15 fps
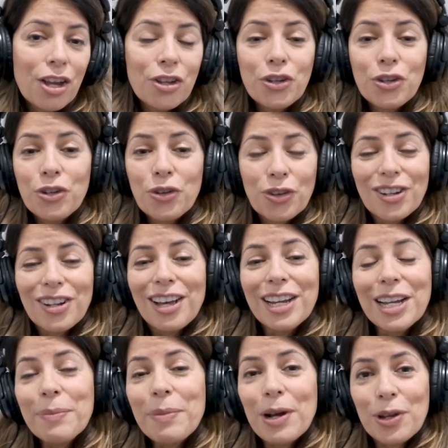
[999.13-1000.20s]
you don't
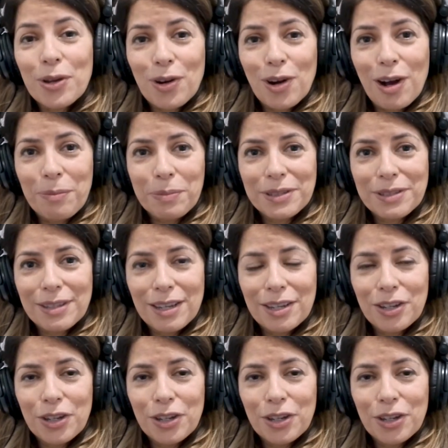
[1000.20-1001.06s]
like about your opposite,